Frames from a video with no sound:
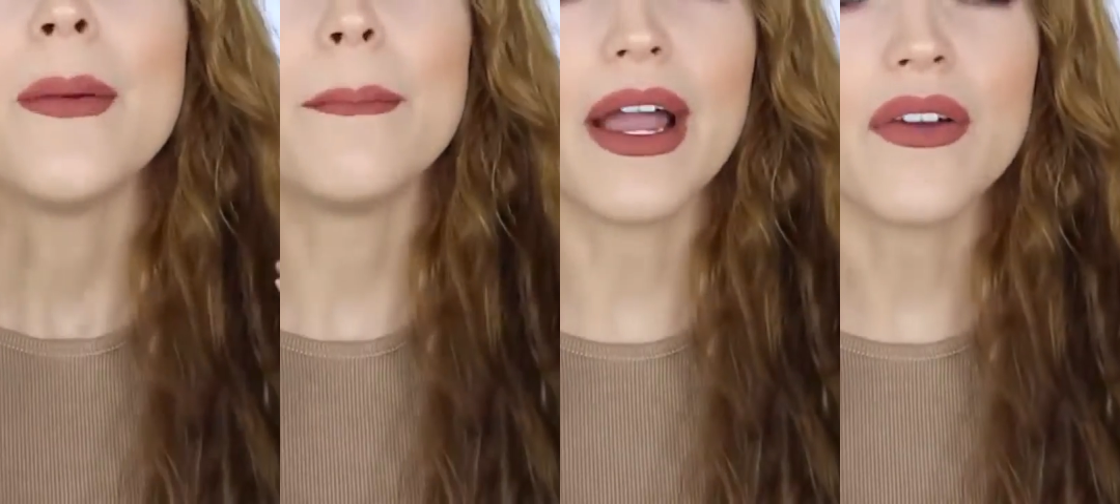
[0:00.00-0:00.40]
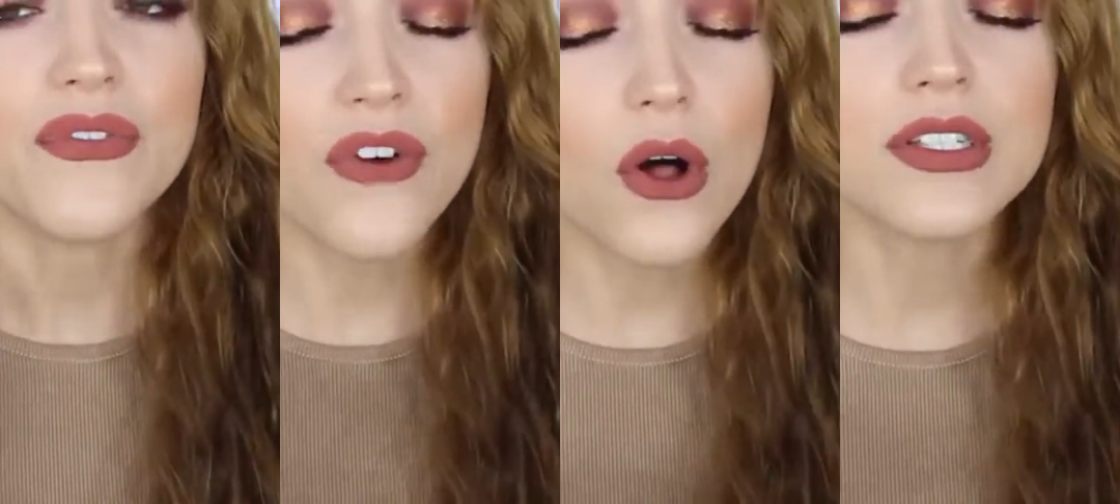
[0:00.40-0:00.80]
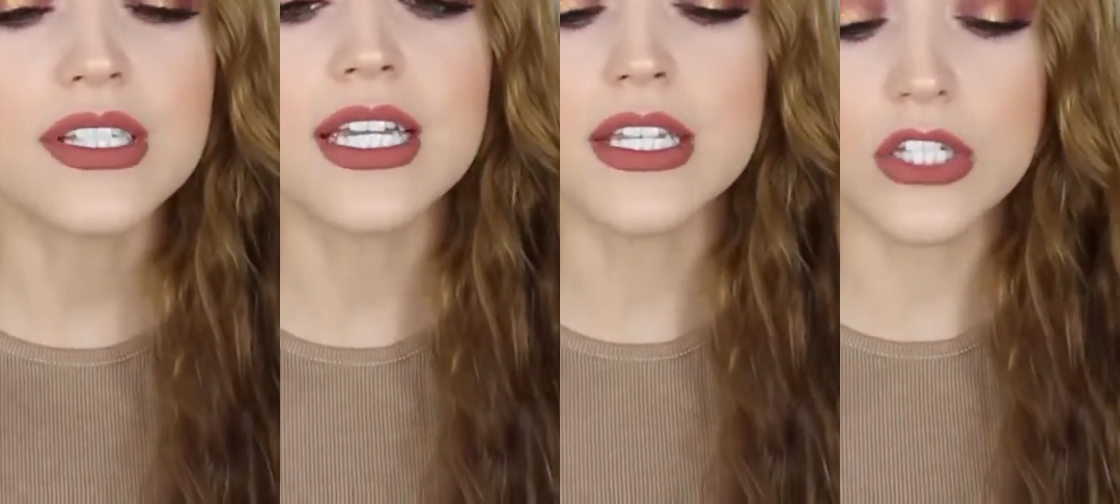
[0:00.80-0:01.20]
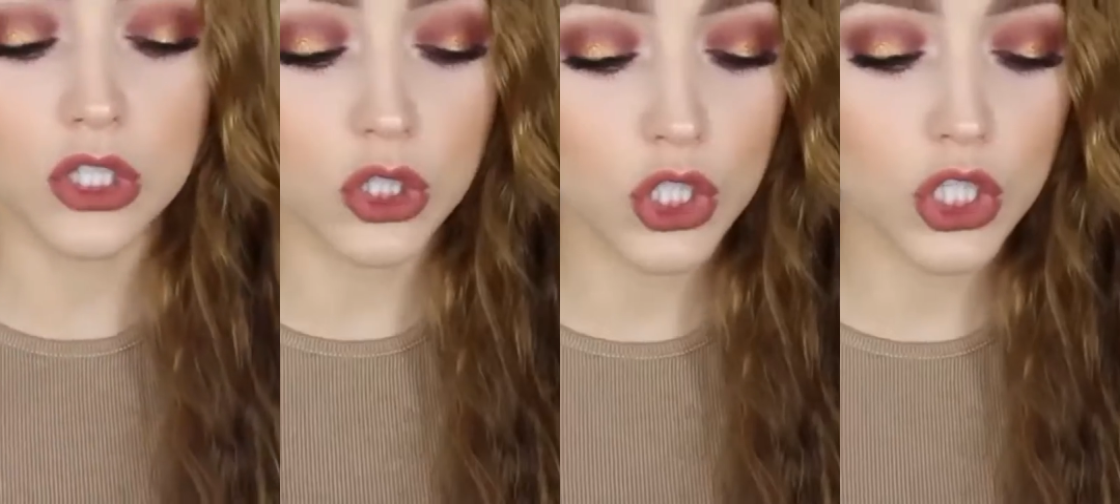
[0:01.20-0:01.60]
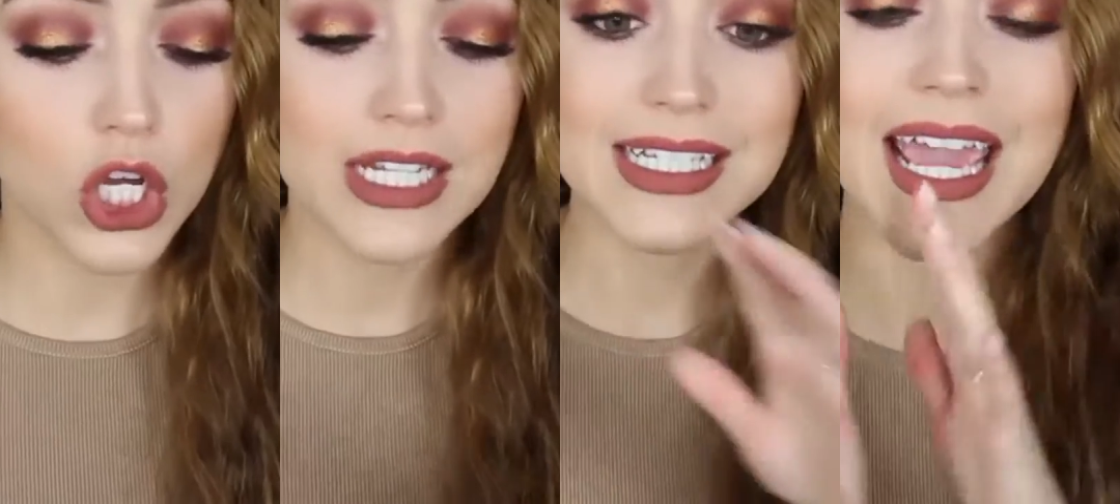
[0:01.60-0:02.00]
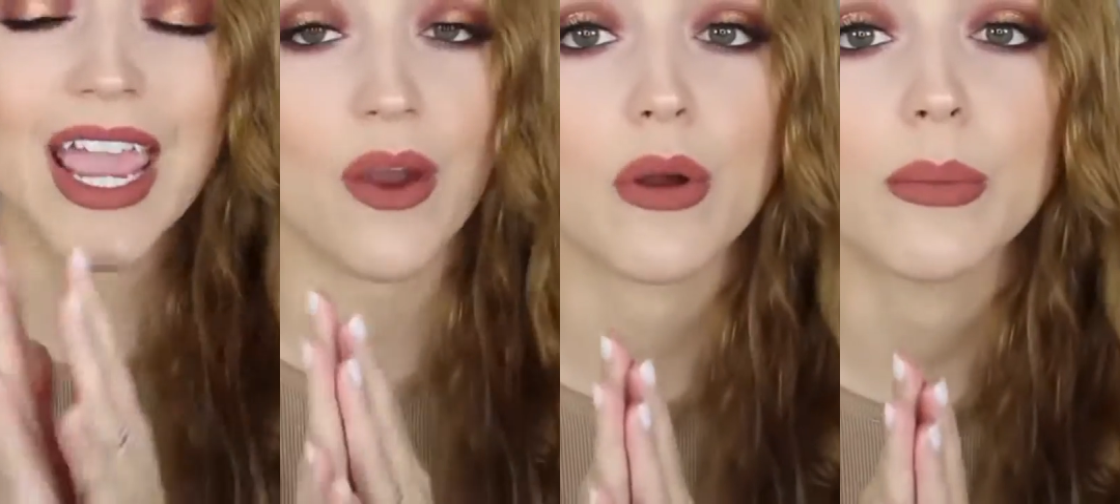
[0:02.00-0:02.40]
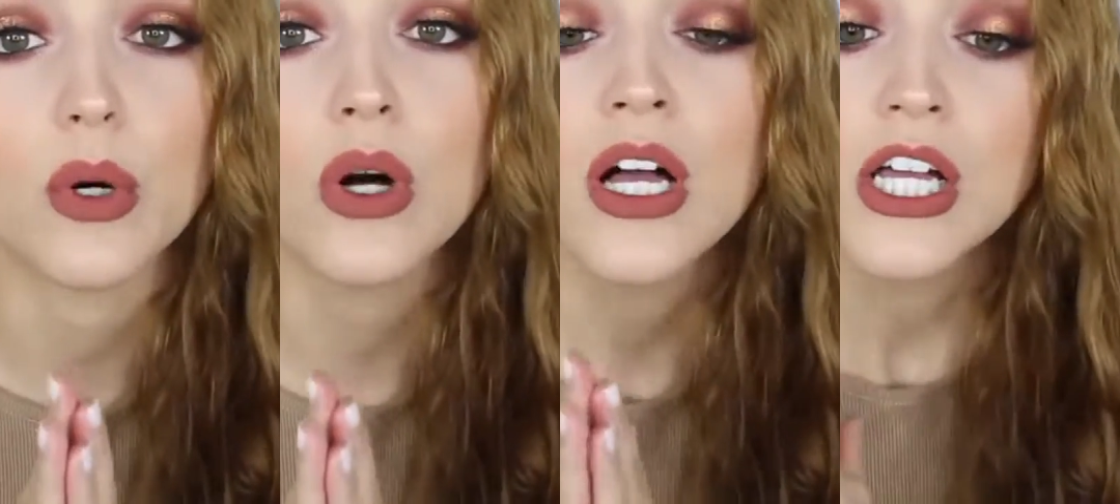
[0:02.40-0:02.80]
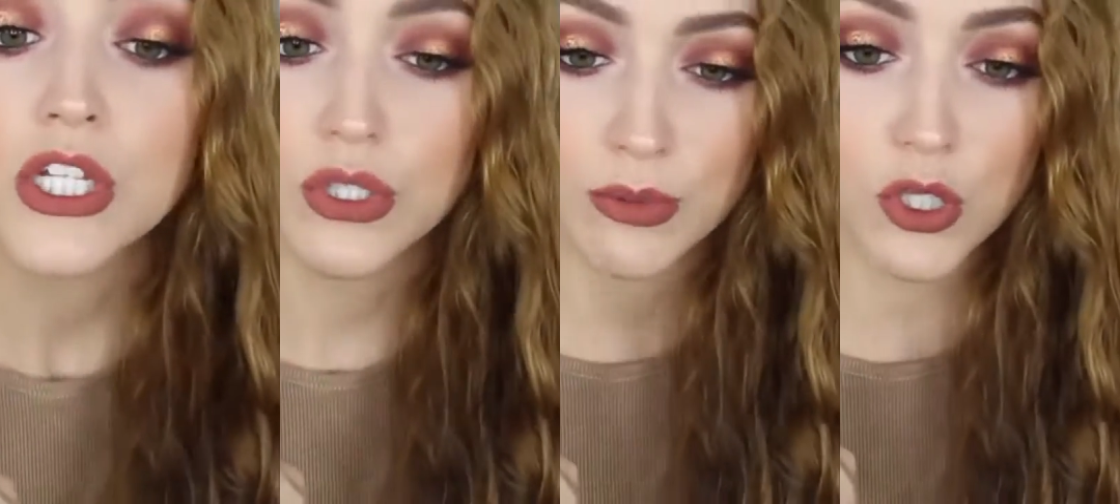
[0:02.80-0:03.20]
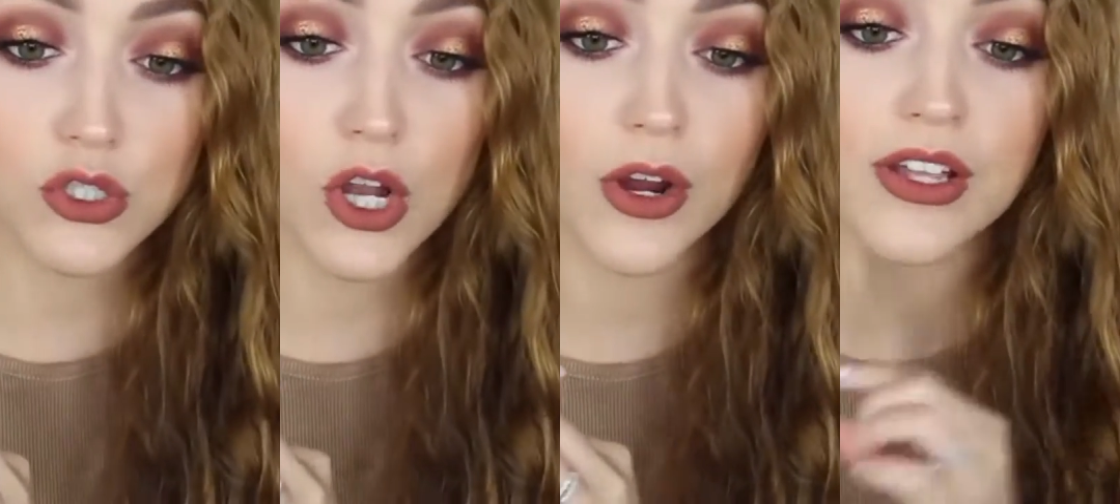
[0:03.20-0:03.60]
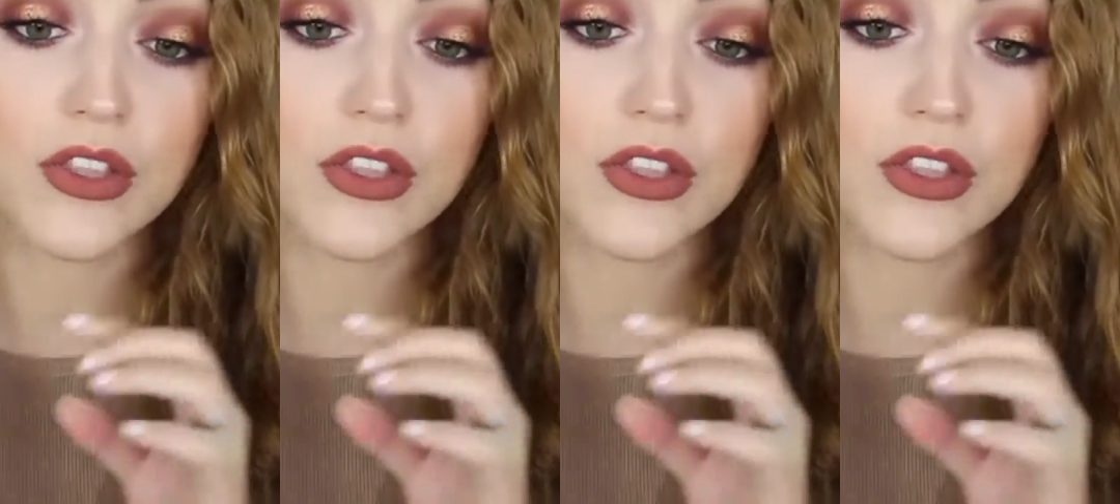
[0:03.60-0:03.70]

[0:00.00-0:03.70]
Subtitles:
My falsies look terrible, so I'm so sorry.